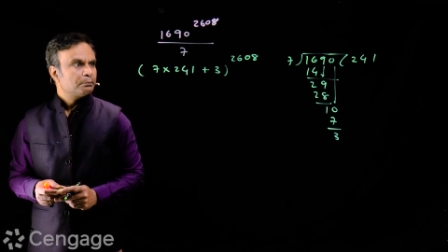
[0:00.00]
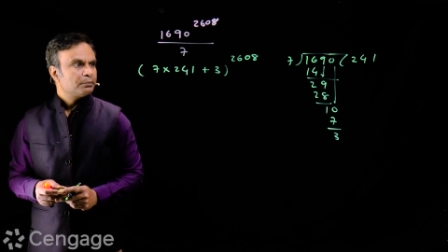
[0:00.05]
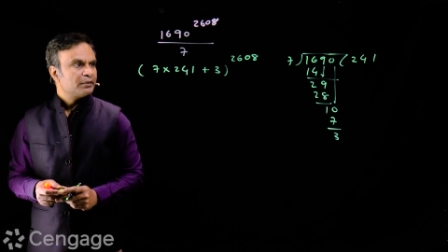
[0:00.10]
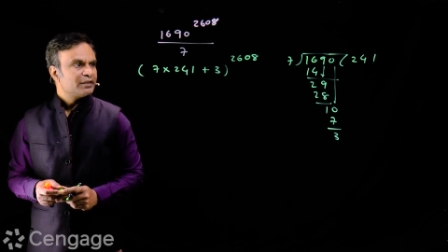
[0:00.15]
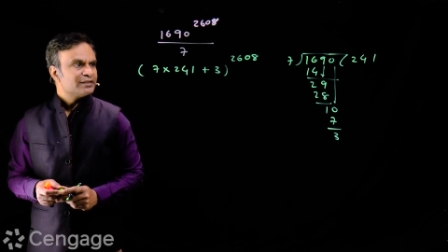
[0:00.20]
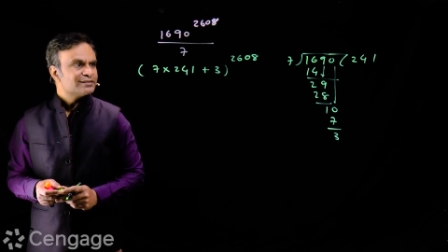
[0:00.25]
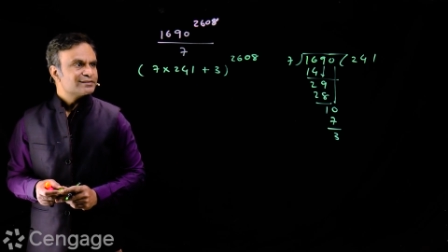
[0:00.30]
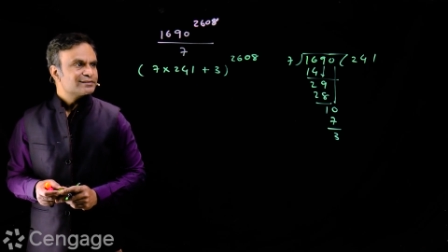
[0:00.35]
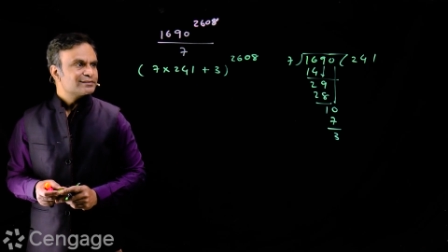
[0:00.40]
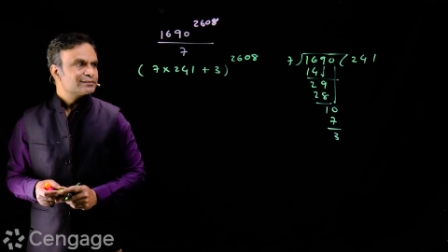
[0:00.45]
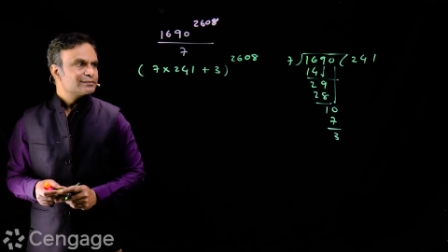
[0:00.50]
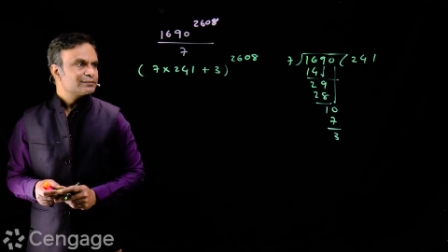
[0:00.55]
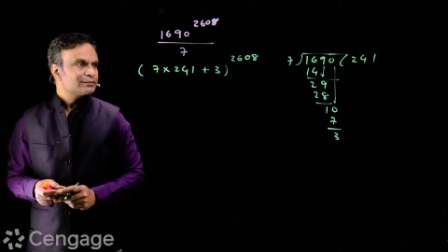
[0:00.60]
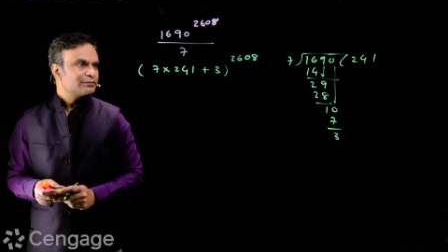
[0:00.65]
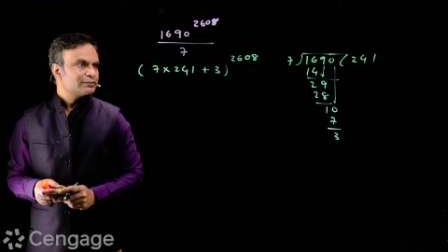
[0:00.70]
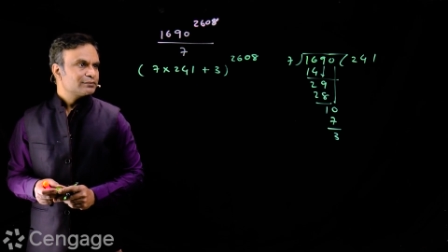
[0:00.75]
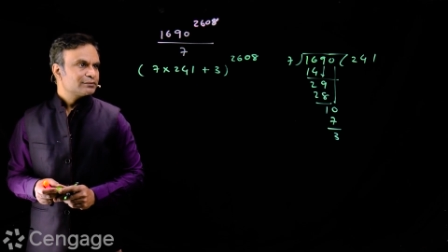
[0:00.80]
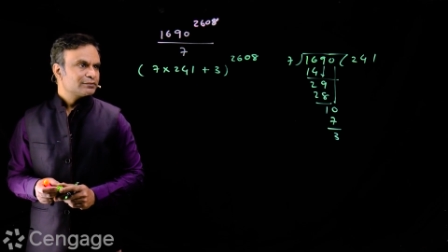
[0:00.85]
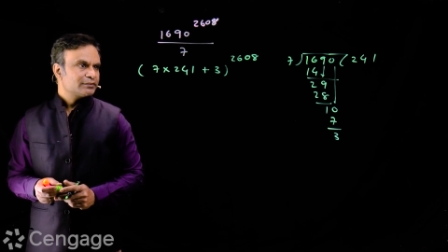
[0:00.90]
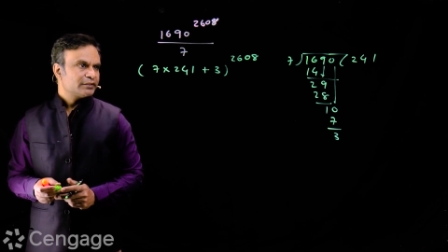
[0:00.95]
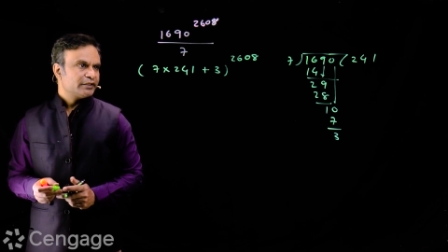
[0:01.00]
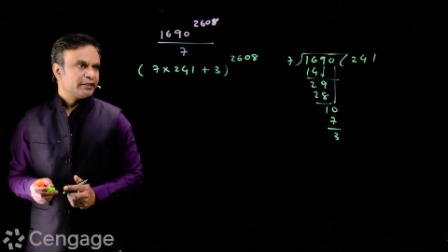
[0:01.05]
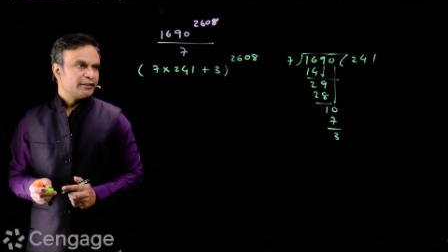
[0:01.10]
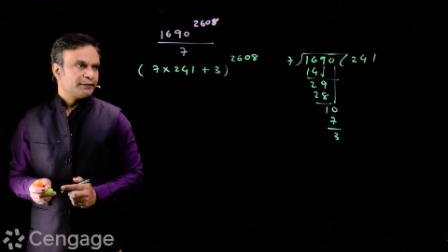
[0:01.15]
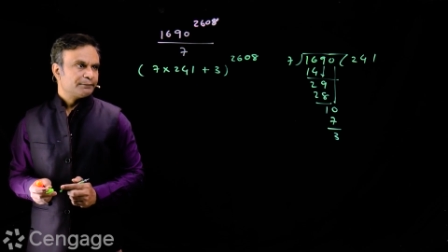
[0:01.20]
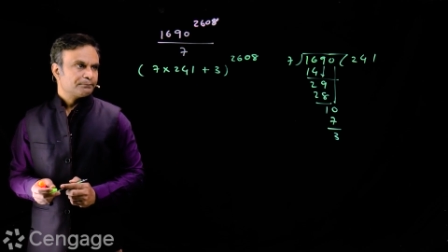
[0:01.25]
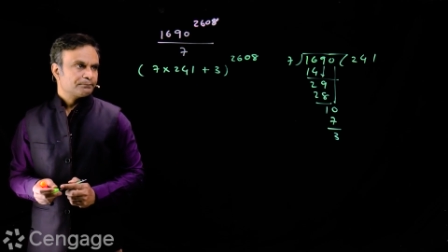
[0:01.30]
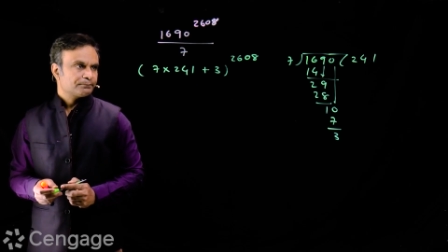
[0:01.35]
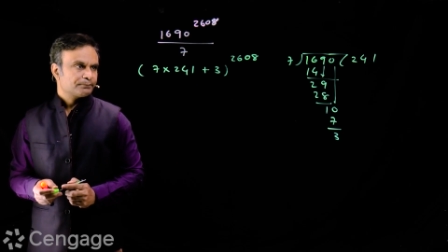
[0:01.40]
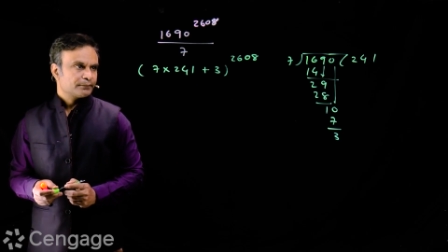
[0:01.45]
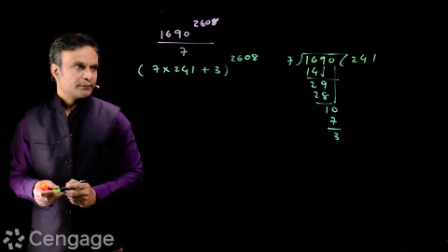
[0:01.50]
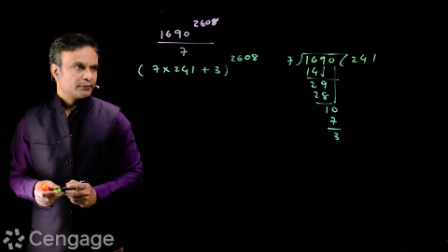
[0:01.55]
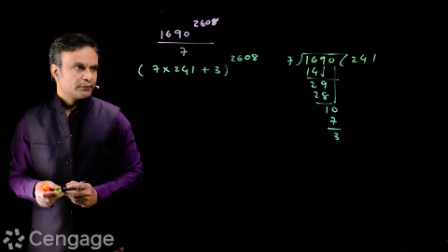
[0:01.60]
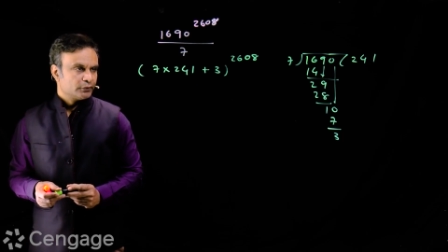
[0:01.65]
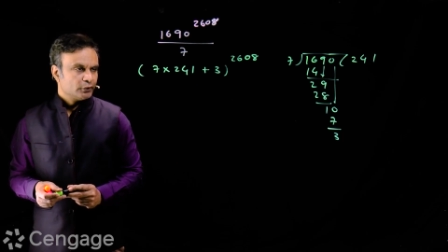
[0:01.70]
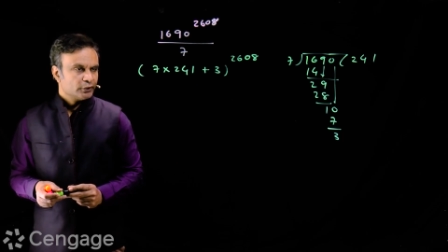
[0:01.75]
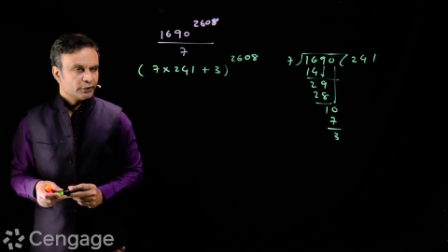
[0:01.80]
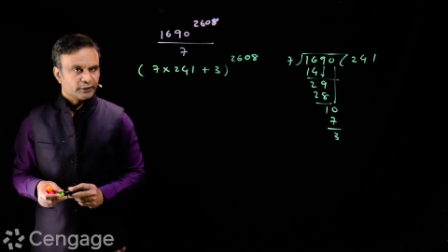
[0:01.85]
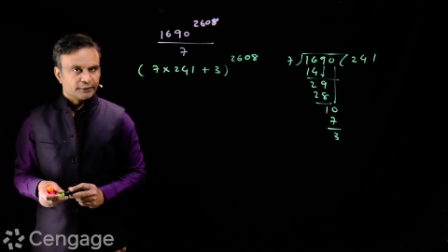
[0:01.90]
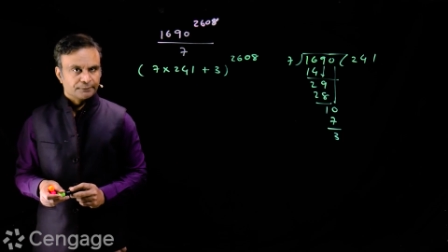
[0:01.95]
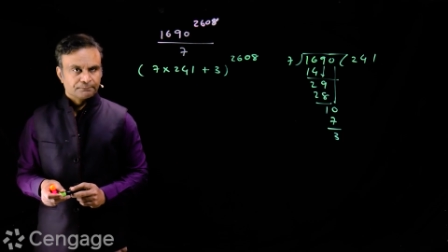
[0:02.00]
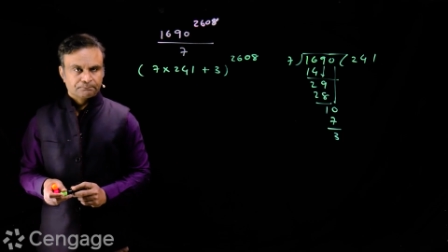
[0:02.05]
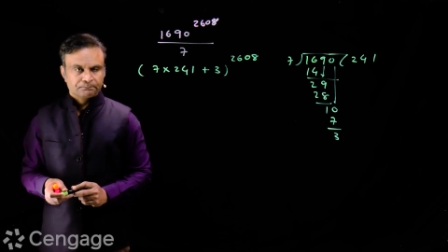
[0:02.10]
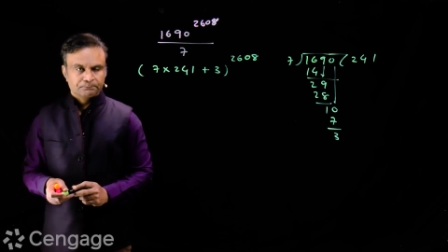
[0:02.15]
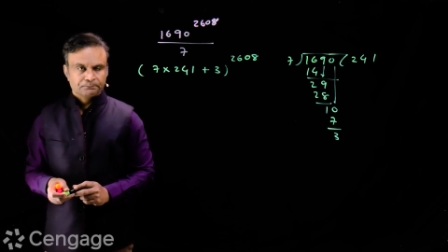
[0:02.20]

plus 3, okay.